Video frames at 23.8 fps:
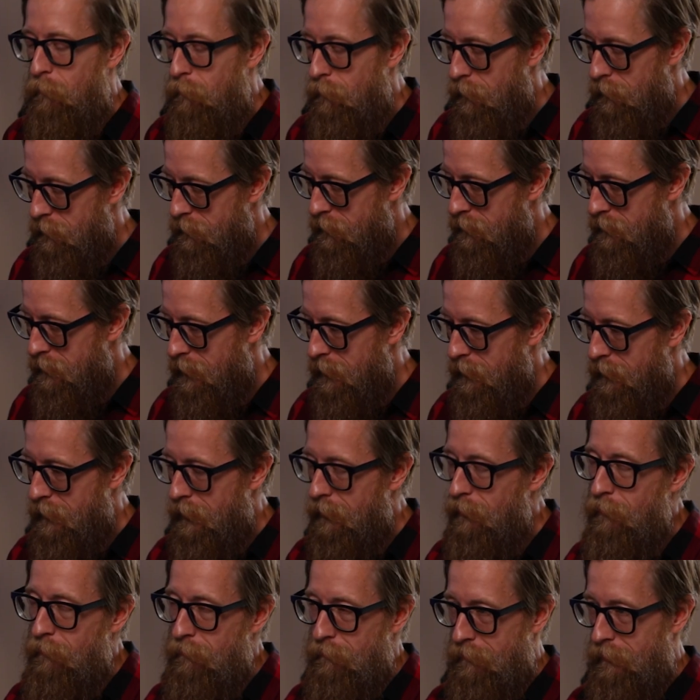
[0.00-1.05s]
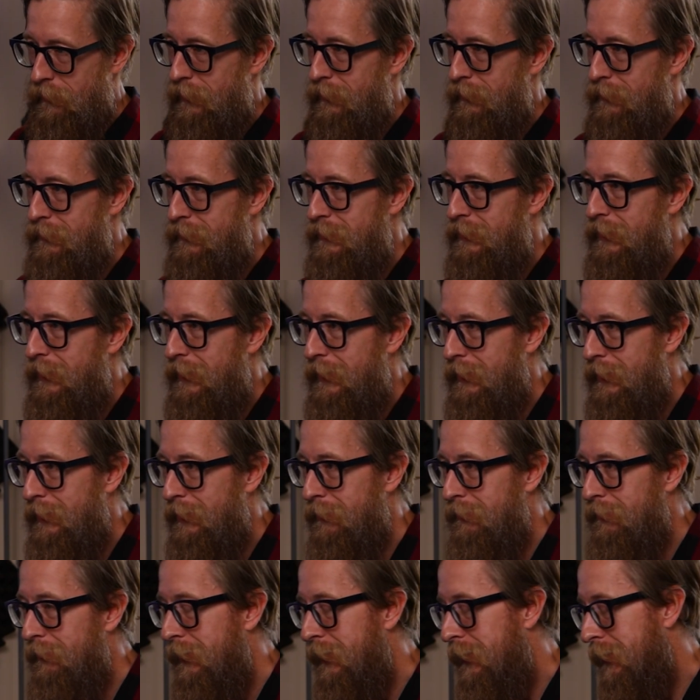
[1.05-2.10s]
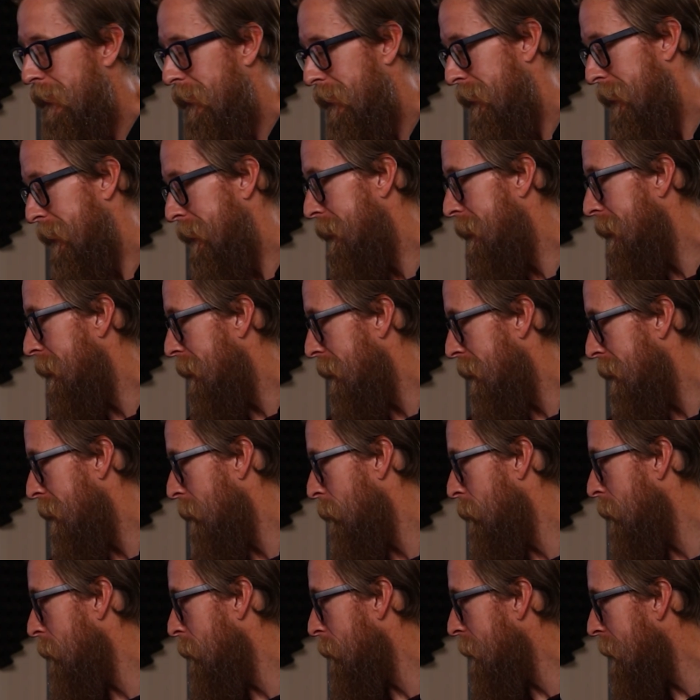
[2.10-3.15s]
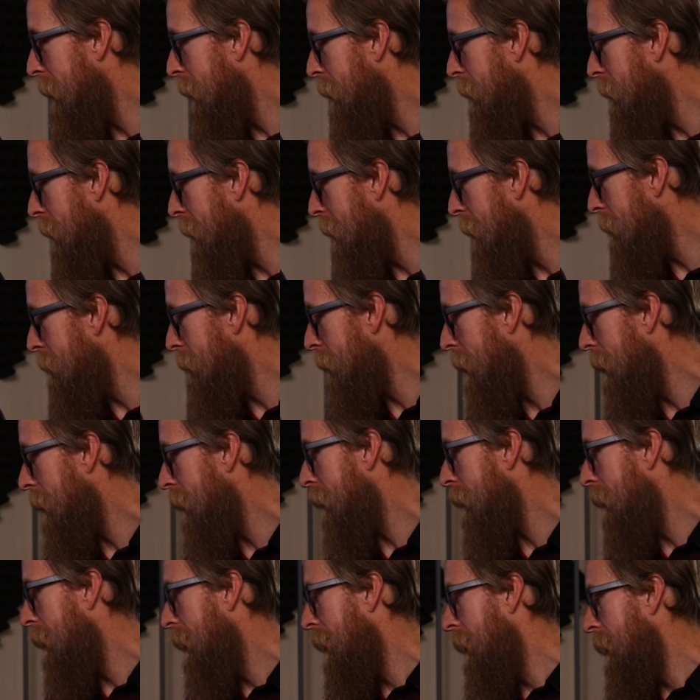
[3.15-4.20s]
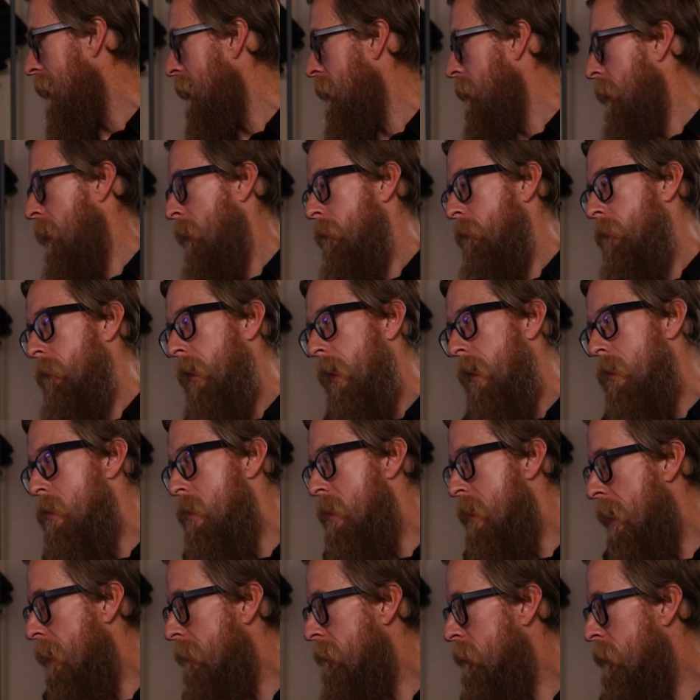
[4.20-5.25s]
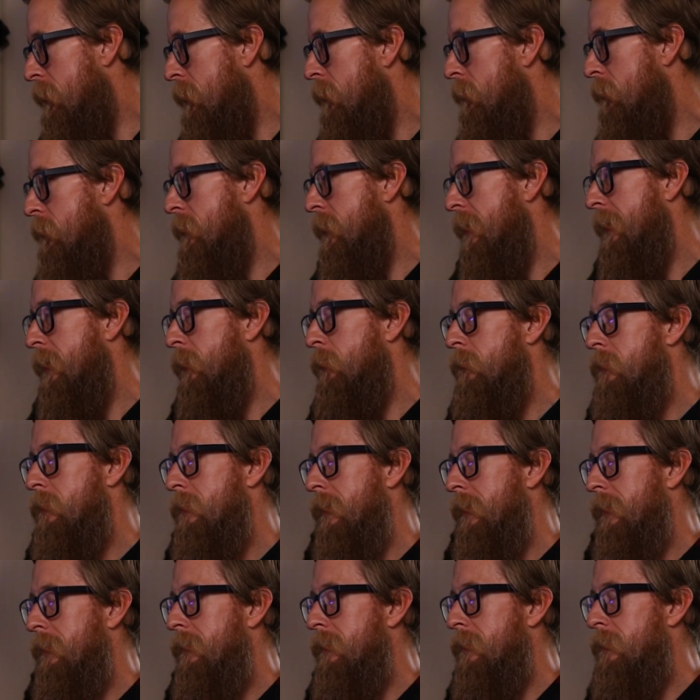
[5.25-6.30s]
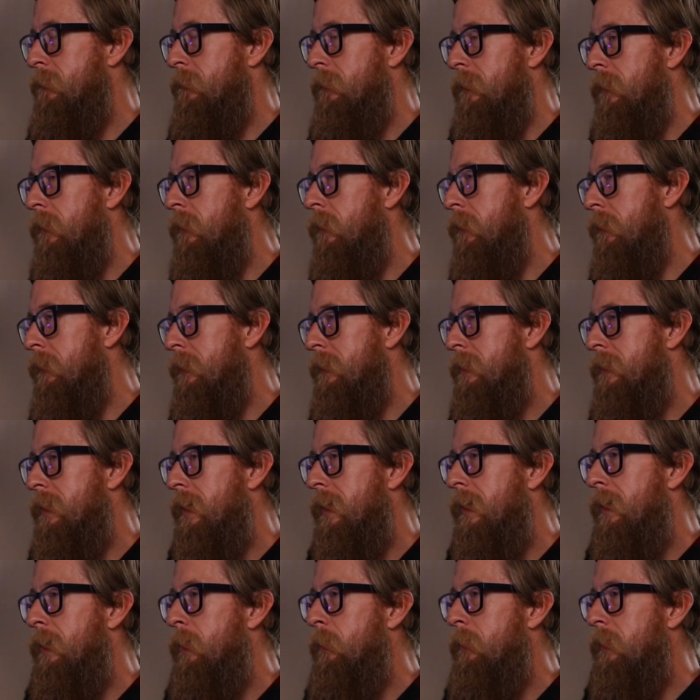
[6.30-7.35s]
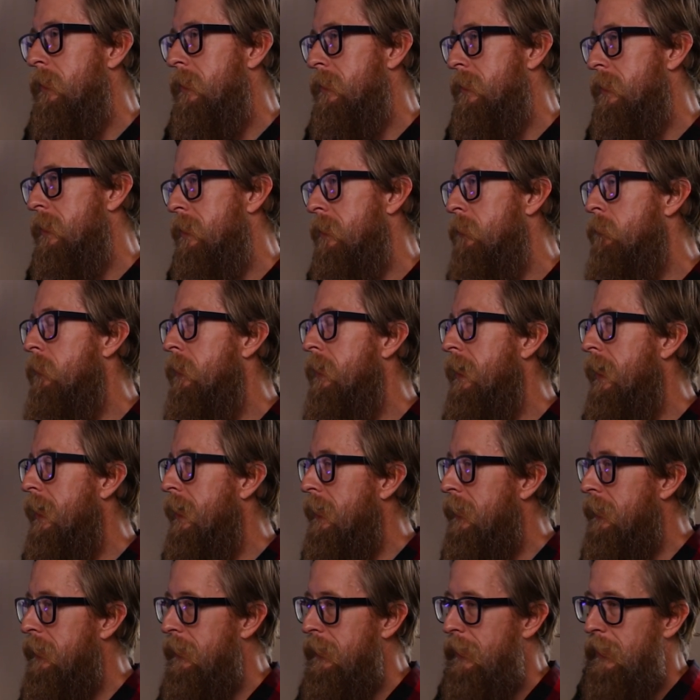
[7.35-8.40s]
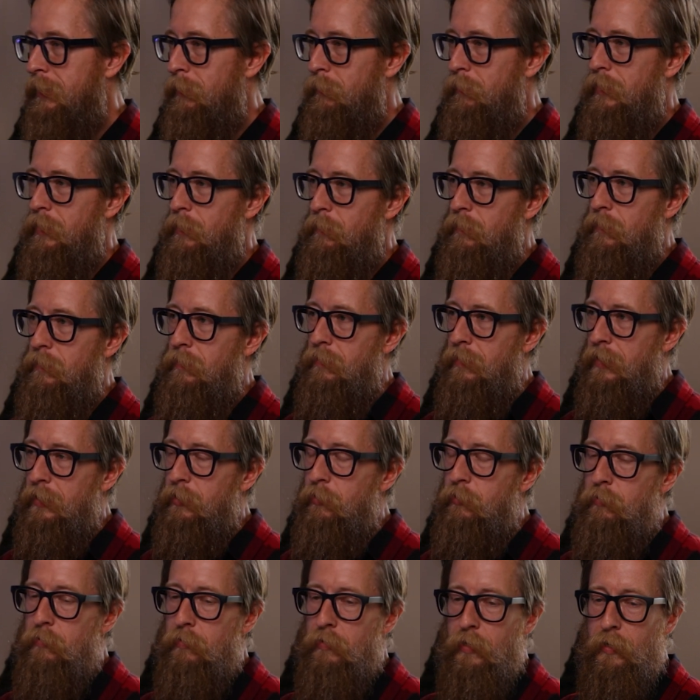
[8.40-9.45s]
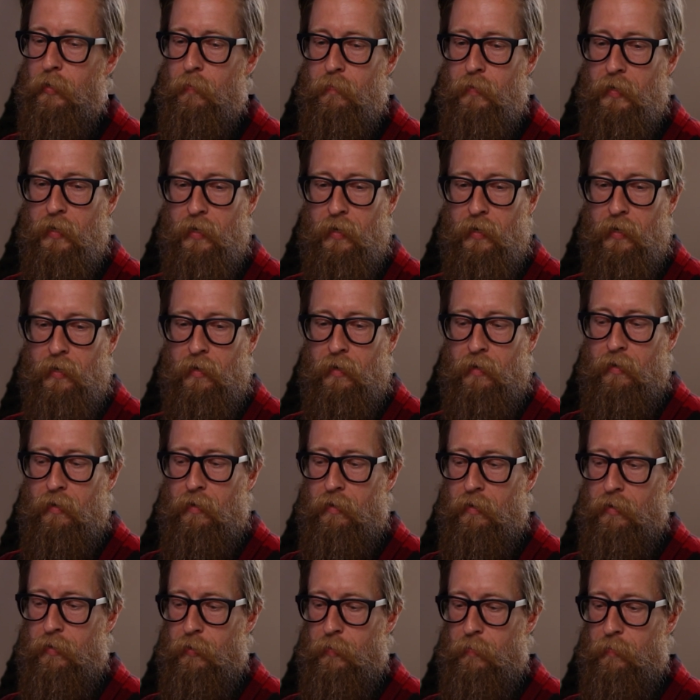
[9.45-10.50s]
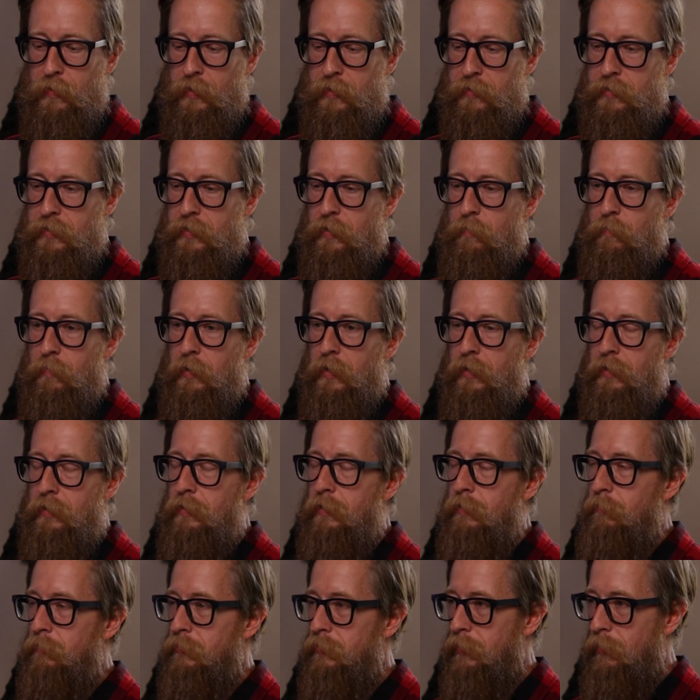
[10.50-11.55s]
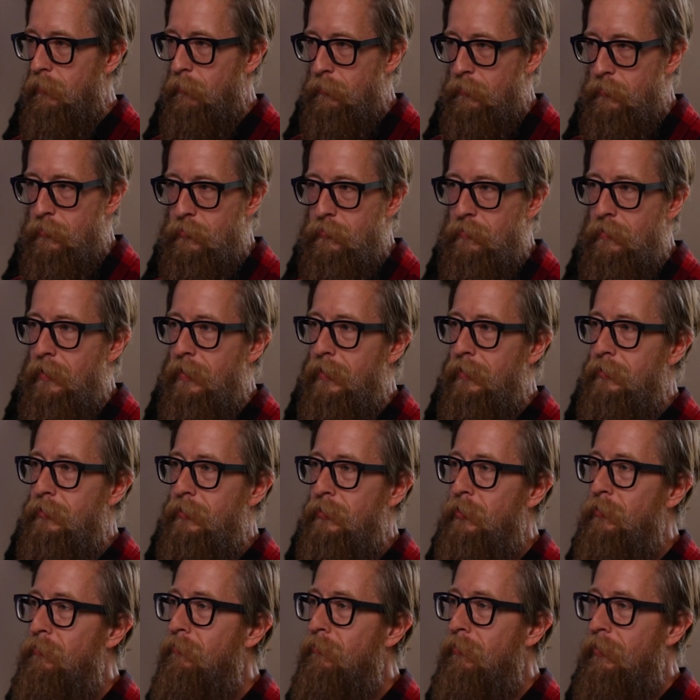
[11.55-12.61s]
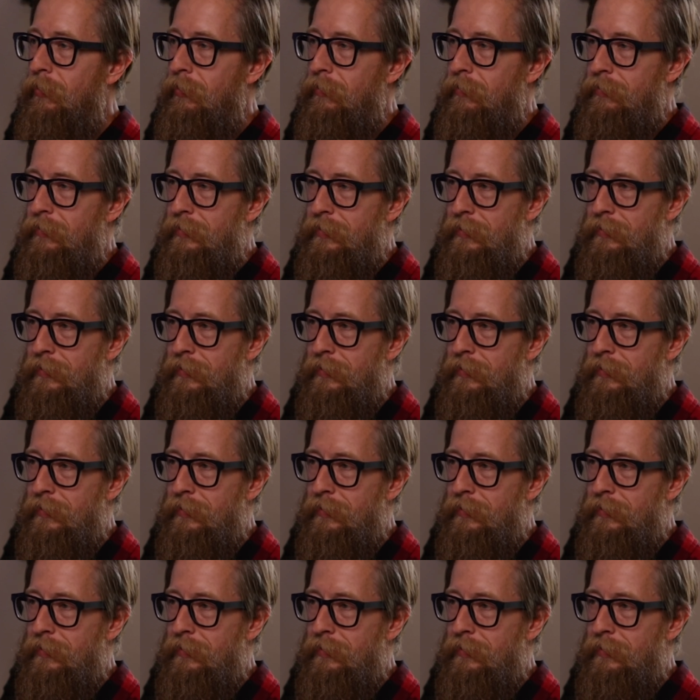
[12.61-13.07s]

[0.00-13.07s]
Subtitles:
want to take care of things. And again, I want to reiterate, I never used language like this for the longest time because I didn't want to alienate people. I grew up as somebody that was always trying to convert,